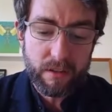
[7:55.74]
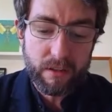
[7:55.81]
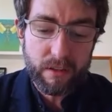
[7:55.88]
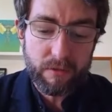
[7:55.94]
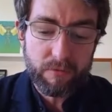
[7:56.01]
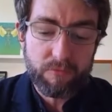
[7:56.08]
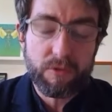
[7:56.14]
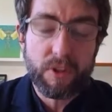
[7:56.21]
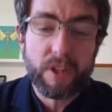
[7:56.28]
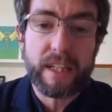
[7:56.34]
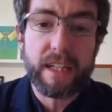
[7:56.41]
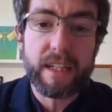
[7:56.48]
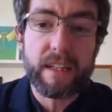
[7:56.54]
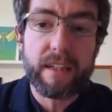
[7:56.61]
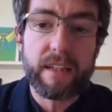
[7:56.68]

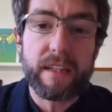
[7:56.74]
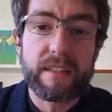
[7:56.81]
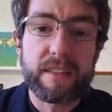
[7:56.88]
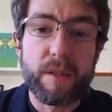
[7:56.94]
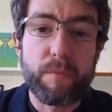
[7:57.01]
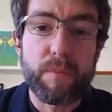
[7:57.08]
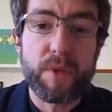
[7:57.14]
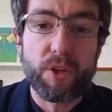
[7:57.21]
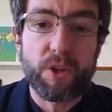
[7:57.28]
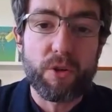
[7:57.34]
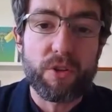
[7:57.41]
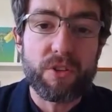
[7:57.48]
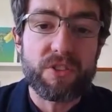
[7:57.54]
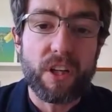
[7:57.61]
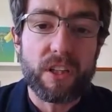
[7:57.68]
Running is the pure
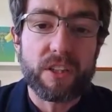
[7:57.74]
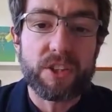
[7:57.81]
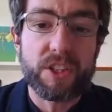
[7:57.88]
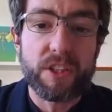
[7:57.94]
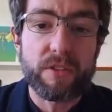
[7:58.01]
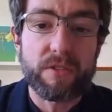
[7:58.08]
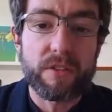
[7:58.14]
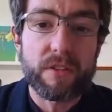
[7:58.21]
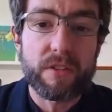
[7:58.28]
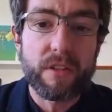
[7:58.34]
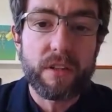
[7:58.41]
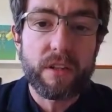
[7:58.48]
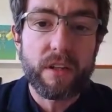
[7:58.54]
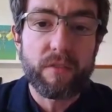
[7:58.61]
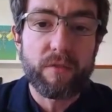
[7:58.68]
solitude
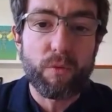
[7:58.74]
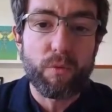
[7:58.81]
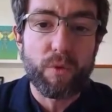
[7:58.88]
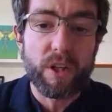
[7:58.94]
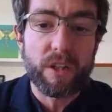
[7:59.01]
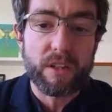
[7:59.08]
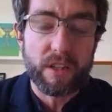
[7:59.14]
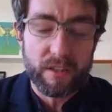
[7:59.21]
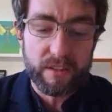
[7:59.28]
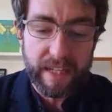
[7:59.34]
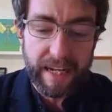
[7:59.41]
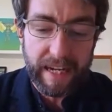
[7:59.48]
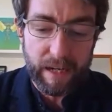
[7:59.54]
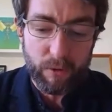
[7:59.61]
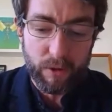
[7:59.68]
of a wordless
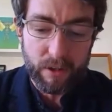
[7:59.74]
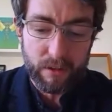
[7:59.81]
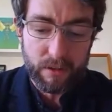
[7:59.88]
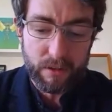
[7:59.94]
hour.